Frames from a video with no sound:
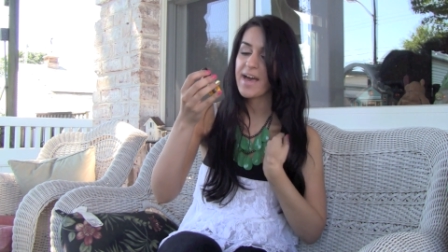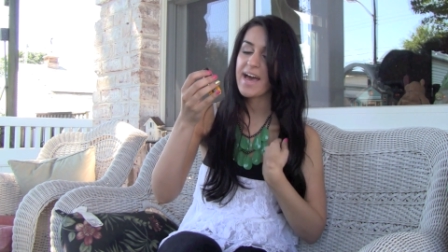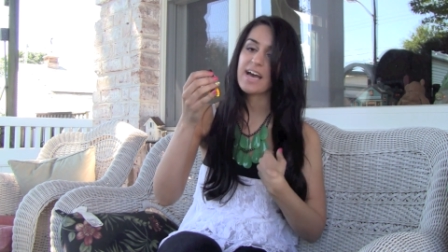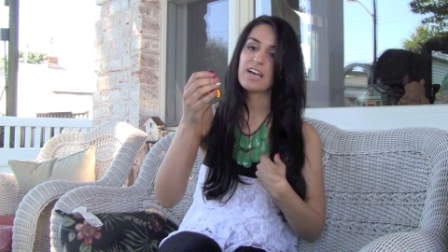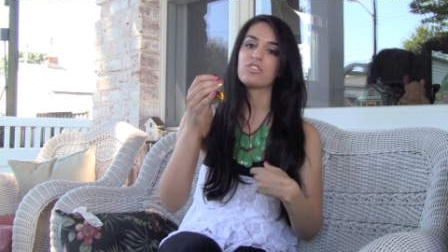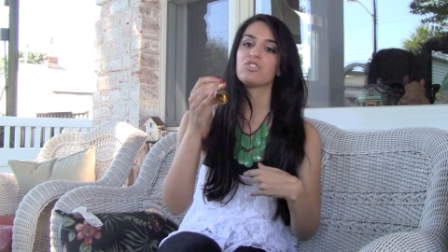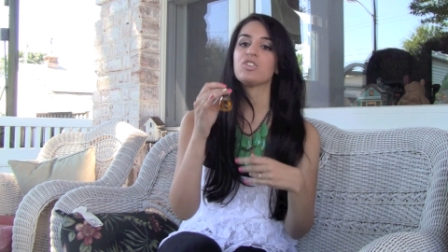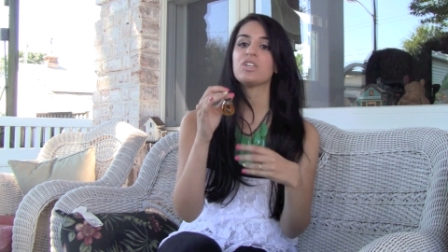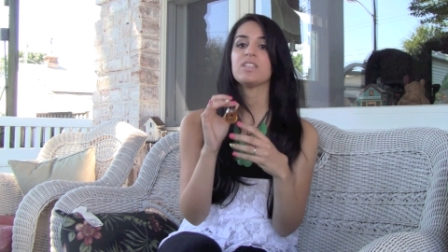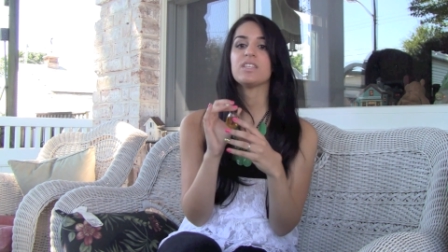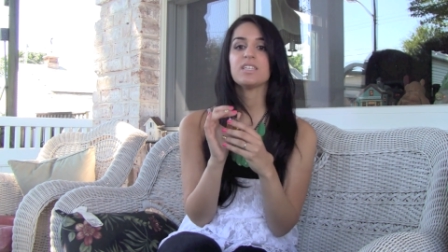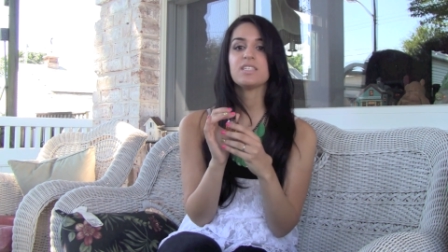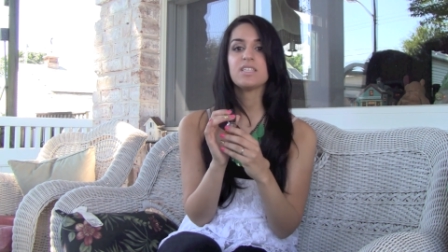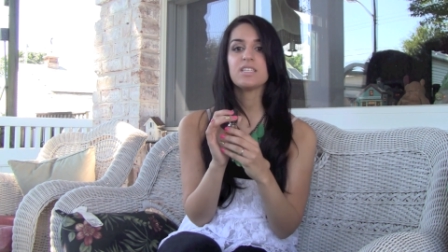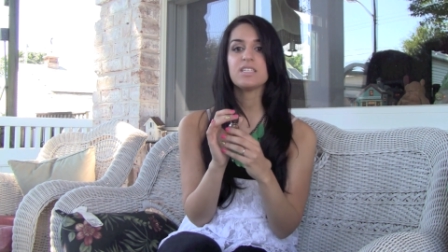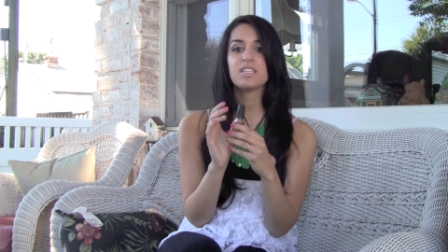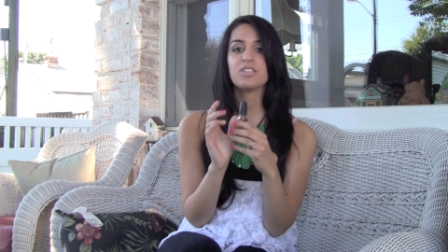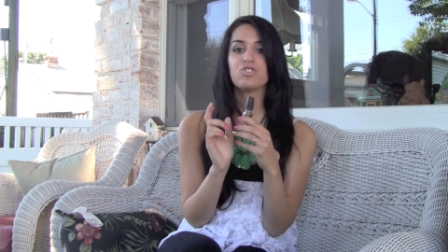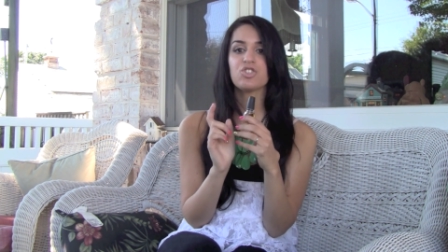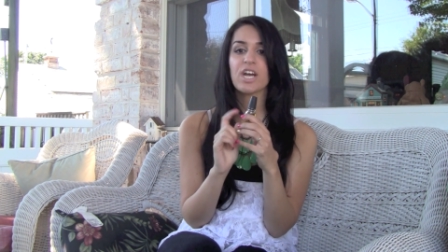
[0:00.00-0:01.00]
actually, this
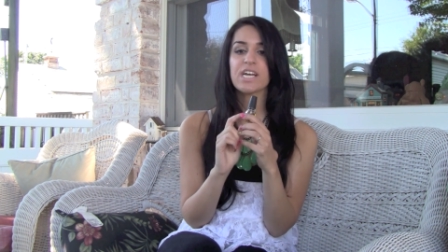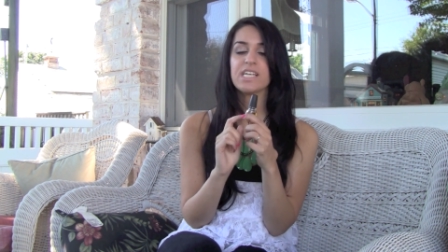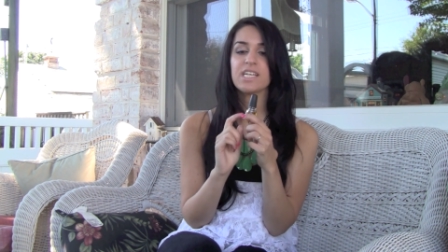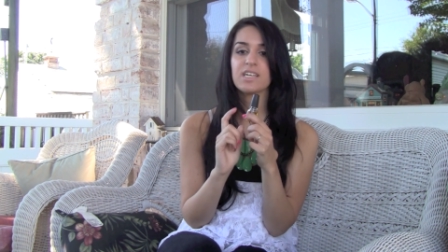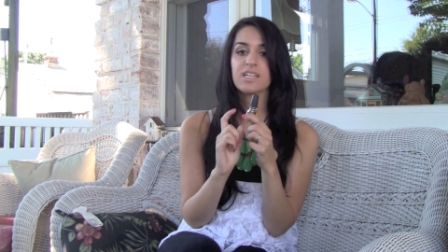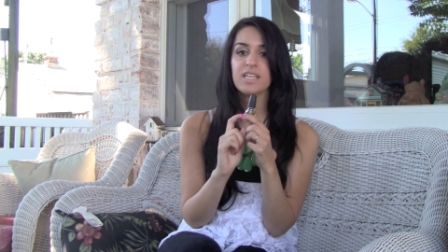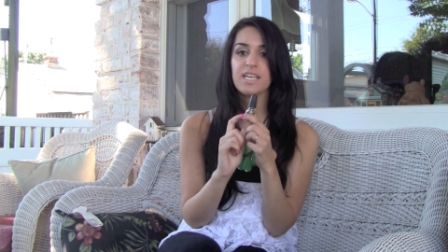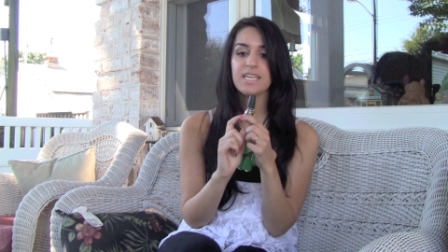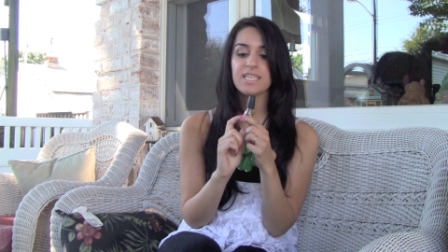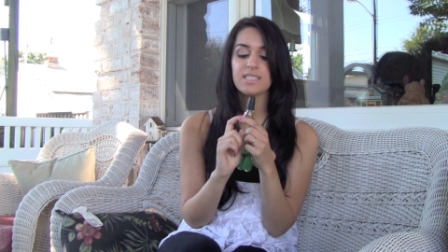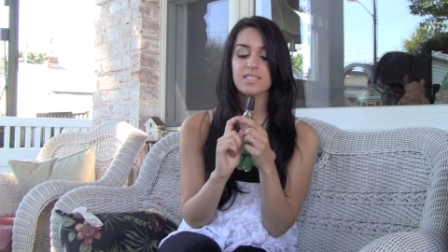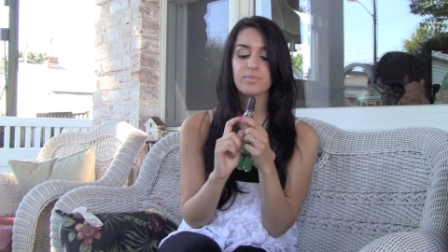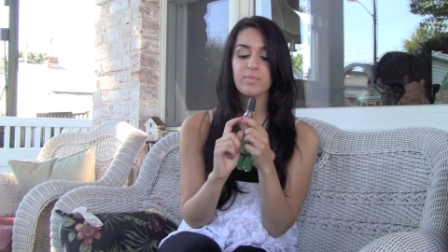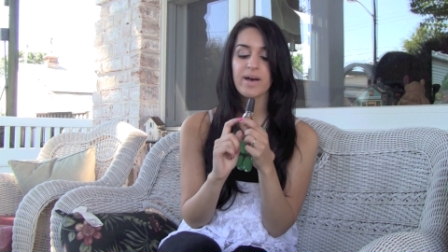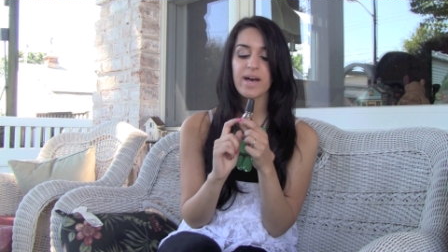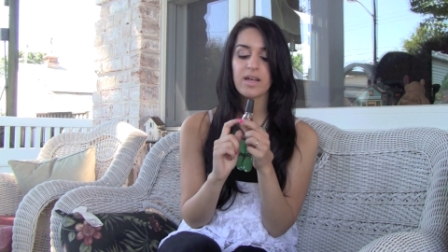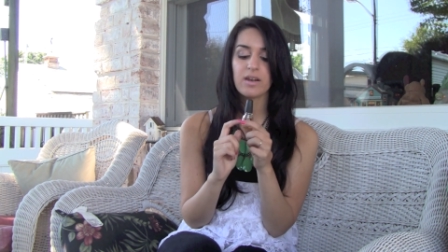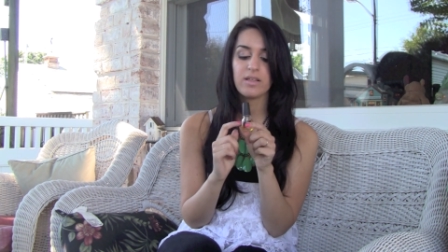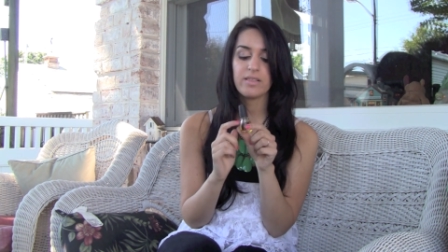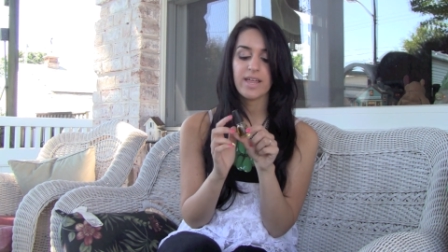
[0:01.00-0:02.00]
is a China Glaze
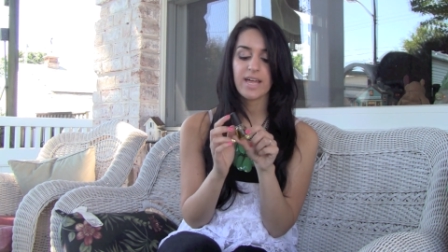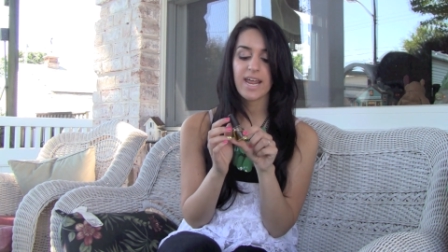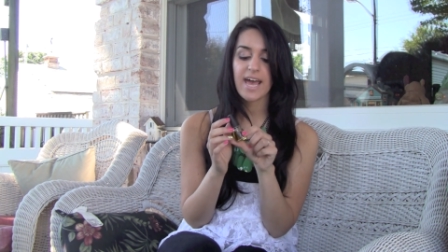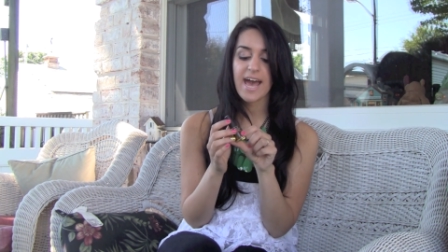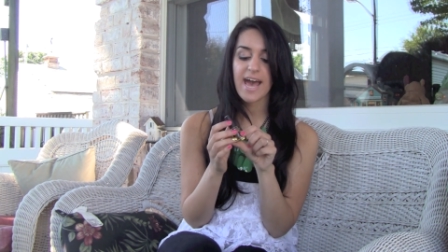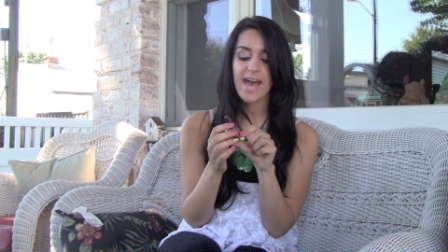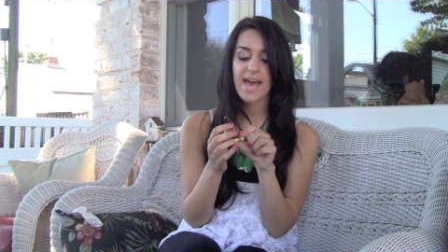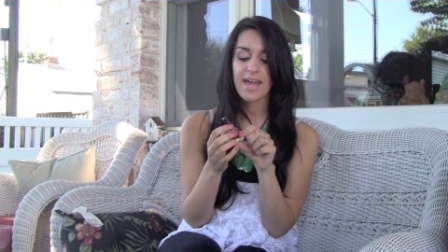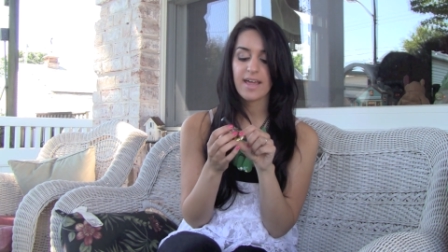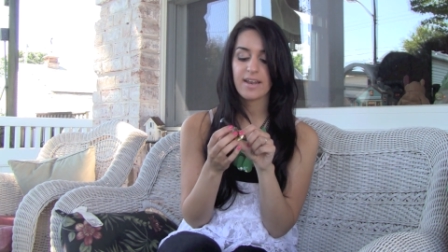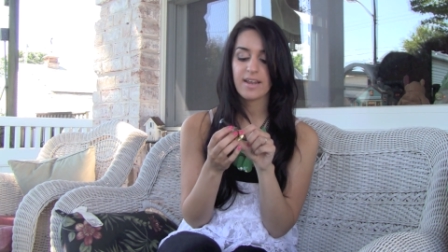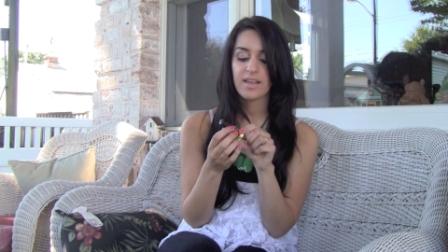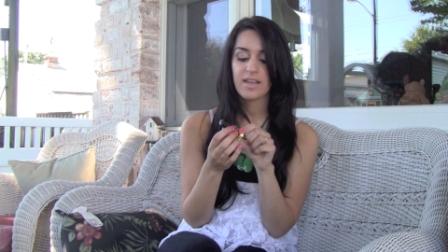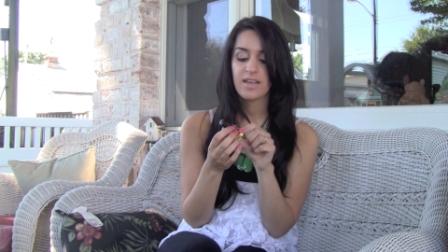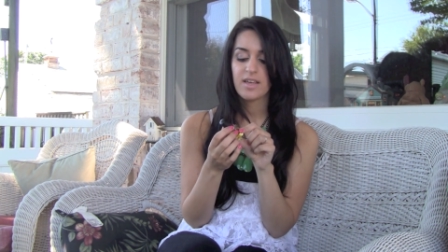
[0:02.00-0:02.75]
bottle that had